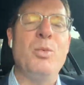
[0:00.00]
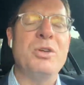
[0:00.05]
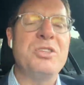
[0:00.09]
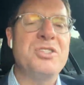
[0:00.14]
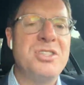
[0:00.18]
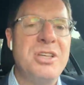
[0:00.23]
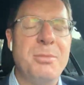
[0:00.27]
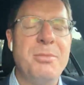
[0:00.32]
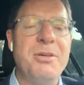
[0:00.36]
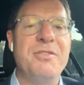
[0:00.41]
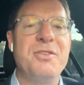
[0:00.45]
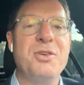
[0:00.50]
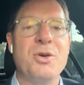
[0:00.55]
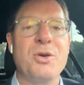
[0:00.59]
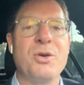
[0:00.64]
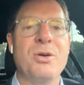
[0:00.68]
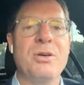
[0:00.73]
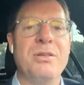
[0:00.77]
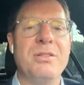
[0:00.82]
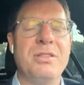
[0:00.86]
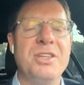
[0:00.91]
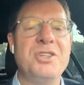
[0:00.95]
what some of
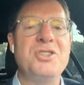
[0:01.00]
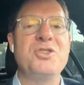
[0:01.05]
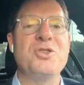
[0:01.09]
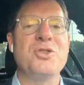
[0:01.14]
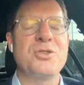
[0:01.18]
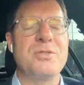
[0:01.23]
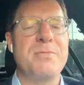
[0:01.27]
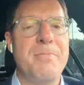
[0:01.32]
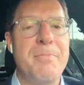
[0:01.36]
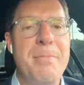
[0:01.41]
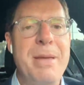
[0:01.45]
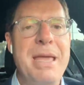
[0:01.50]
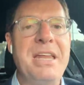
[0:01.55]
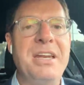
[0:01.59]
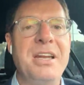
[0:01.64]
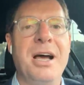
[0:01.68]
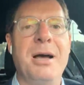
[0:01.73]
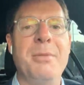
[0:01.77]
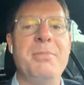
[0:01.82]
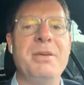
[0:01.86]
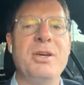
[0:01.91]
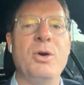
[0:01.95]
your listeners
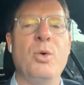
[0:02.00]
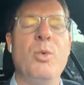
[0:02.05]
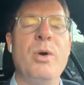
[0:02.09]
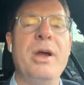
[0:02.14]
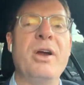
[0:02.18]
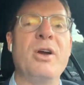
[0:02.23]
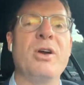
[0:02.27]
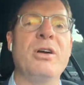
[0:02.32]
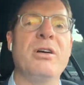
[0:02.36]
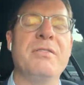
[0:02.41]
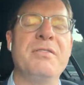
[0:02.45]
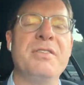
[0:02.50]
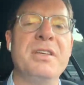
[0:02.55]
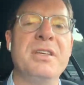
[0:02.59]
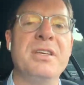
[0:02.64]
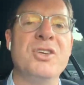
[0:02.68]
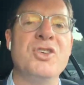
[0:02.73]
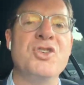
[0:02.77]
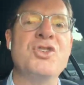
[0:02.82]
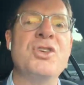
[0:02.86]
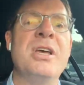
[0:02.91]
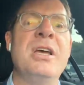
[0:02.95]
may not be aware of
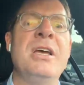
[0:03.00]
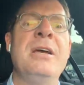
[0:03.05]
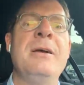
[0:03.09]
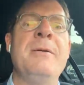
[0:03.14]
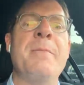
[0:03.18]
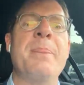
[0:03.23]
is